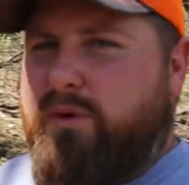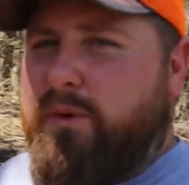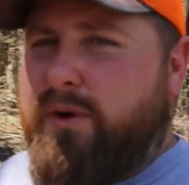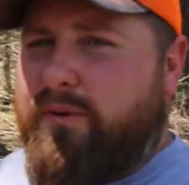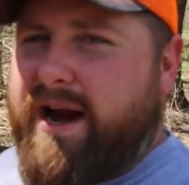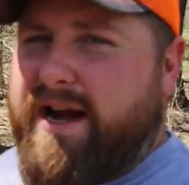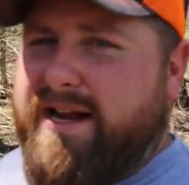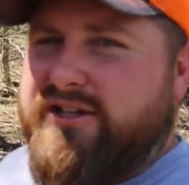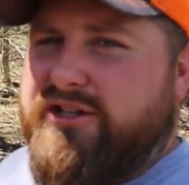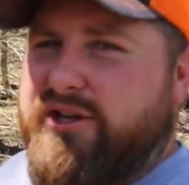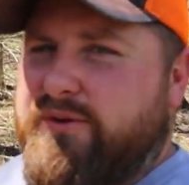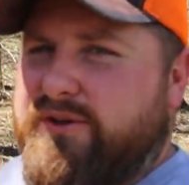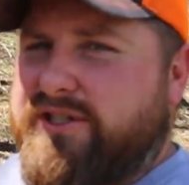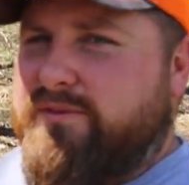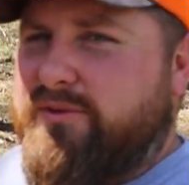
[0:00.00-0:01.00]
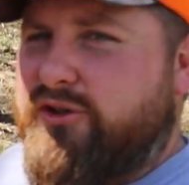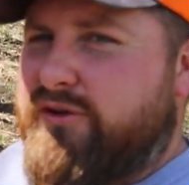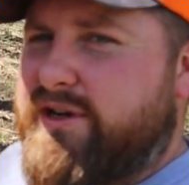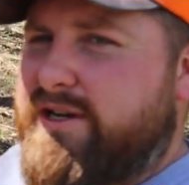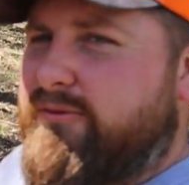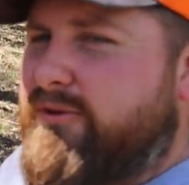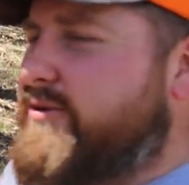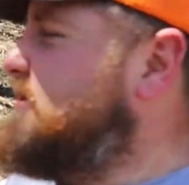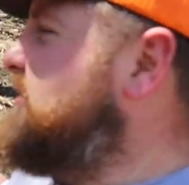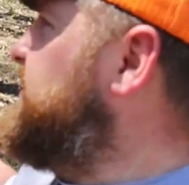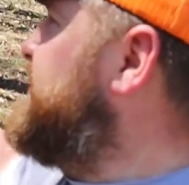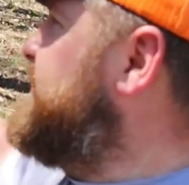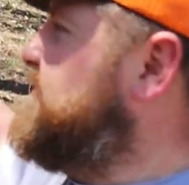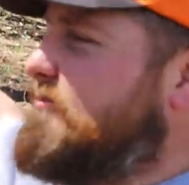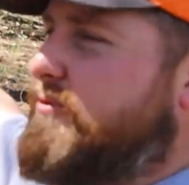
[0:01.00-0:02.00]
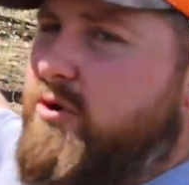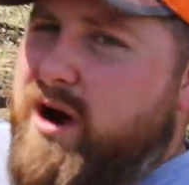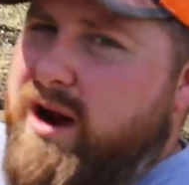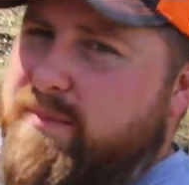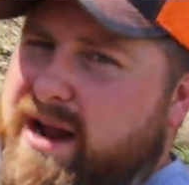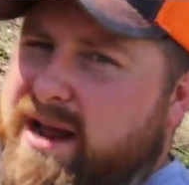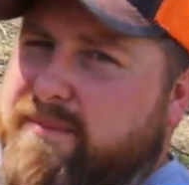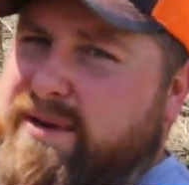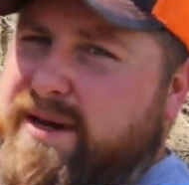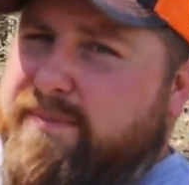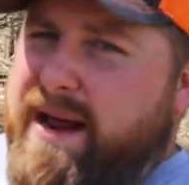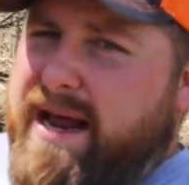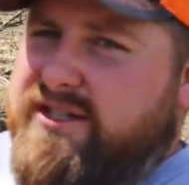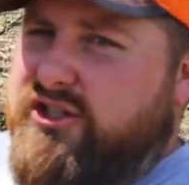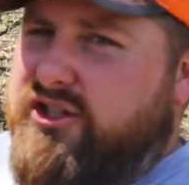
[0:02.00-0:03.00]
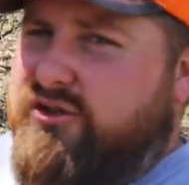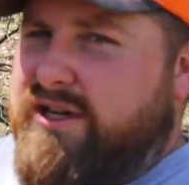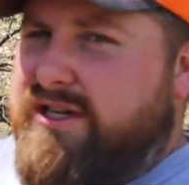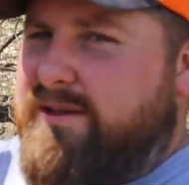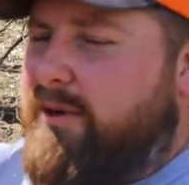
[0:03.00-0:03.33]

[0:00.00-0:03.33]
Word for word: What we ran into was some tree roots. We're right by a big batch of trees.